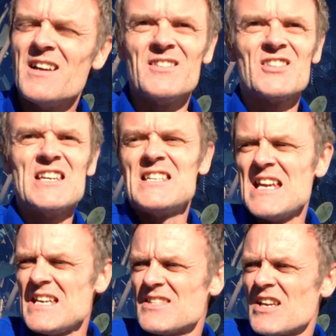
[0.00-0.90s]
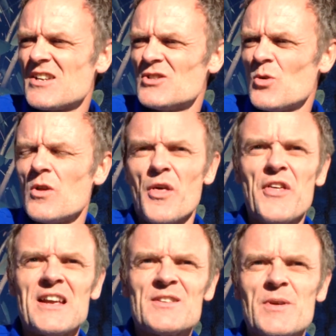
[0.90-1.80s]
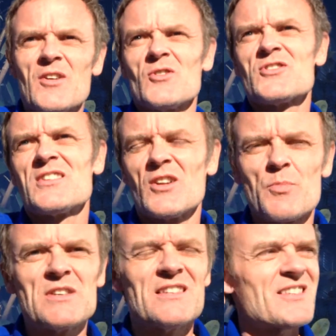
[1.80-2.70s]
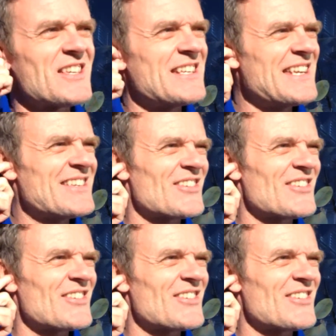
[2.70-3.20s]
And CDs, they can do other things because they're going to press it to CD.